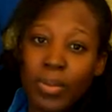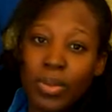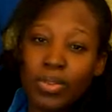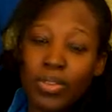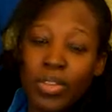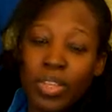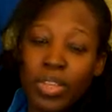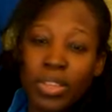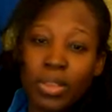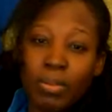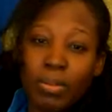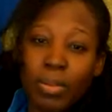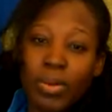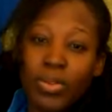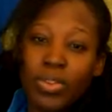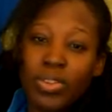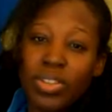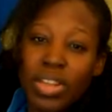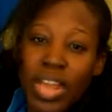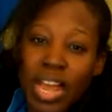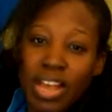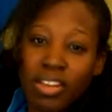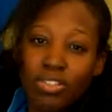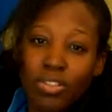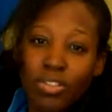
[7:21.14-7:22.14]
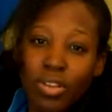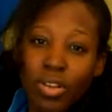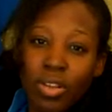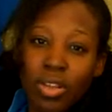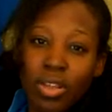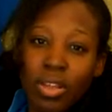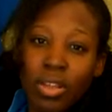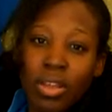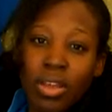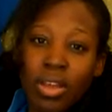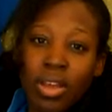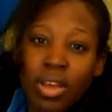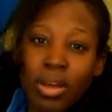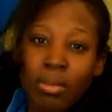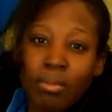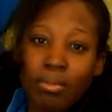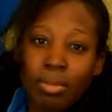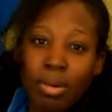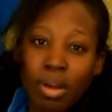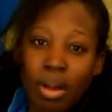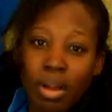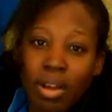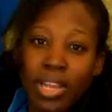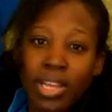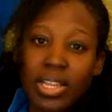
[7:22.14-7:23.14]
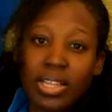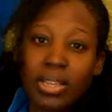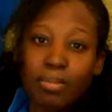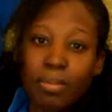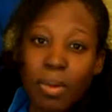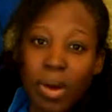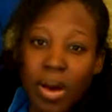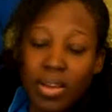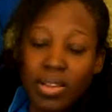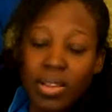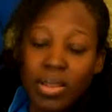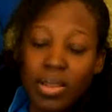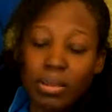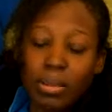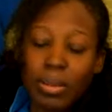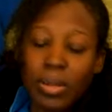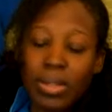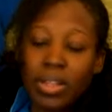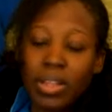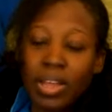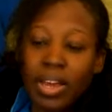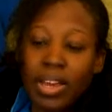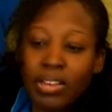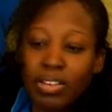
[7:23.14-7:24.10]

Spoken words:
using the most natural products possible.